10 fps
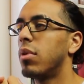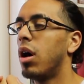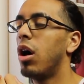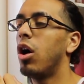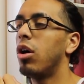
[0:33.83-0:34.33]

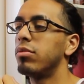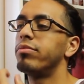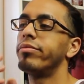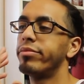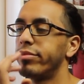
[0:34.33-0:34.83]
Um,
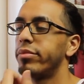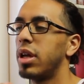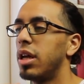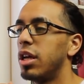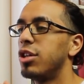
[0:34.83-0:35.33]

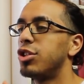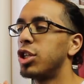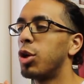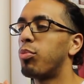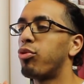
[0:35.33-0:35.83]

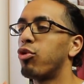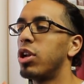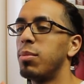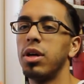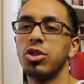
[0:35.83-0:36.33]
Shino
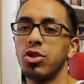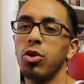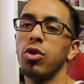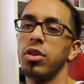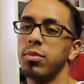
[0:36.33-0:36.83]
pretty much
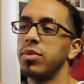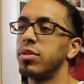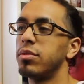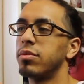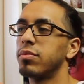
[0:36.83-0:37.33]
told them
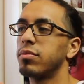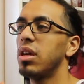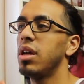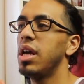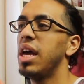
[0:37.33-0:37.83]
to.
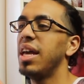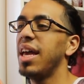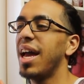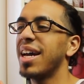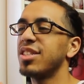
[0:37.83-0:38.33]

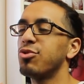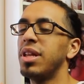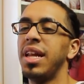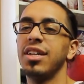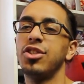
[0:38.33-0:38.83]
Yeah, I guess it's
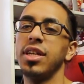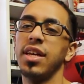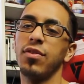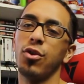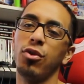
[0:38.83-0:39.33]
really not
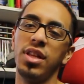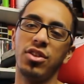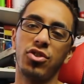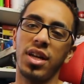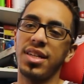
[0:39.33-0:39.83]
cheating if they're really
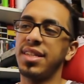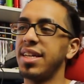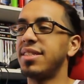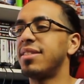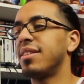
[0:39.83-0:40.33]
trying to
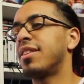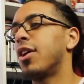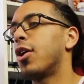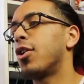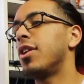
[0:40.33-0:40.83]
test
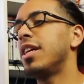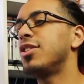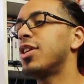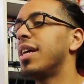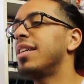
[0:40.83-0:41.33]
their
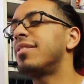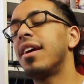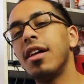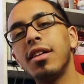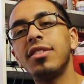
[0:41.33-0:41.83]
ninja
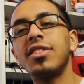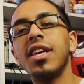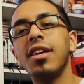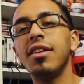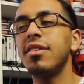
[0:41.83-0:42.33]
intel
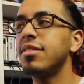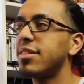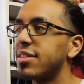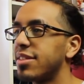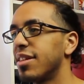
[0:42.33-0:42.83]

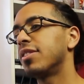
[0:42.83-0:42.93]
skills.